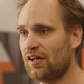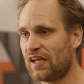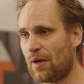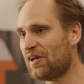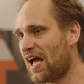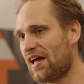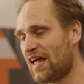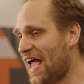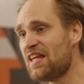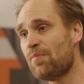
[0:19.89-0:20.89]
Can we get
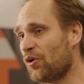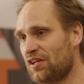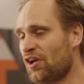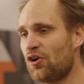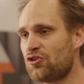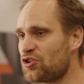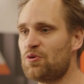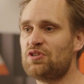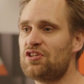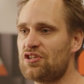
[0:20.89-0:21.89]
anybody, not just
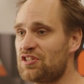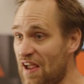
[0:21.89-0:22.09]
musicians,